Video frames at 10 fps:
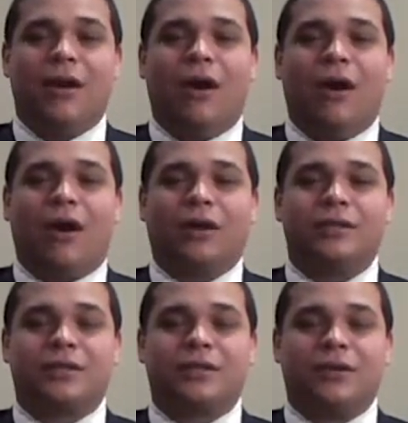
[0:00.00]
are
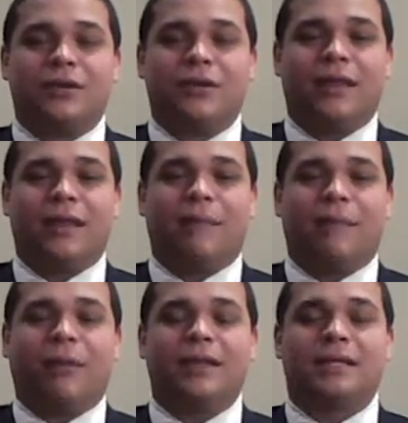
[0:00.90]
concerned that
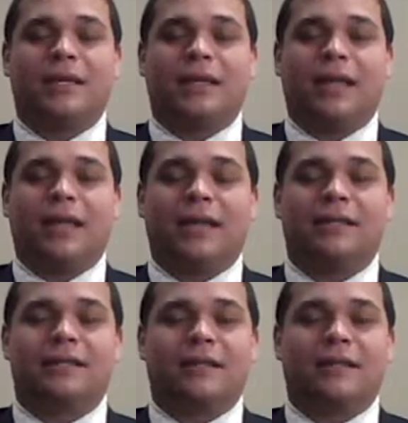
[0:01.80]

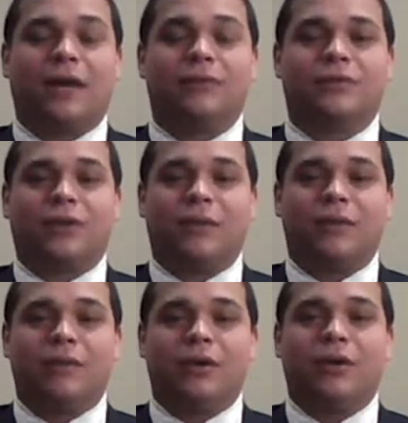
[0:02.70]
President-elect Donald
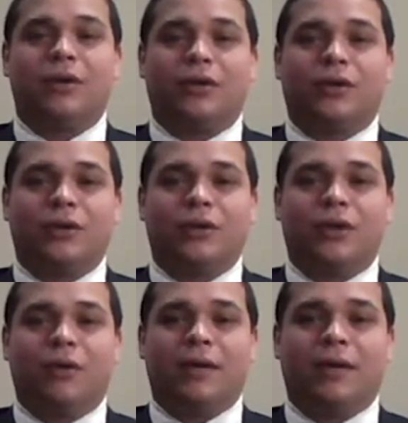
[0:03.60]
Trump could
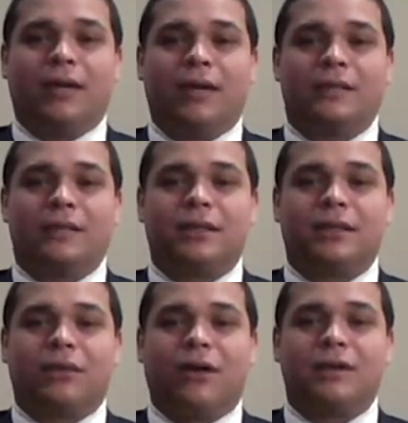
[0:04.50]
go against
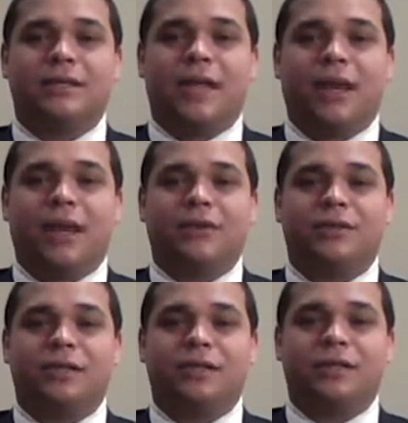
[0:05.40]
long-standing
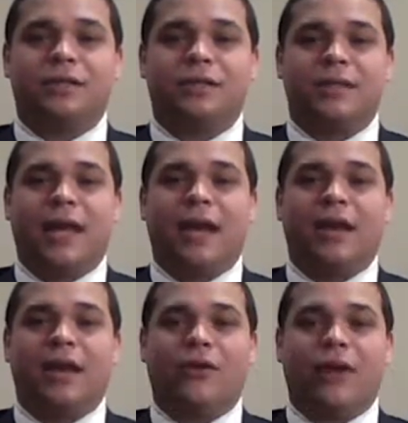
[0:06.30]
traditions and
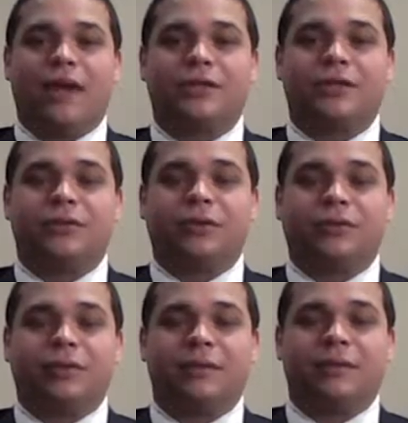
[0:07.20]
international
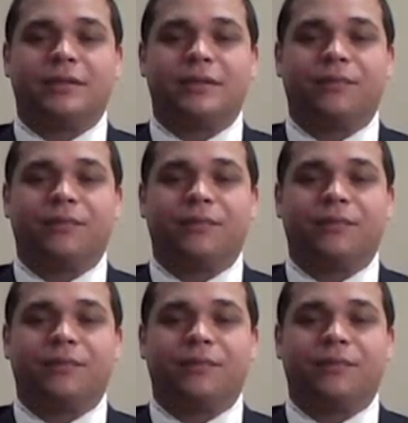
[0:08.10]
agreements.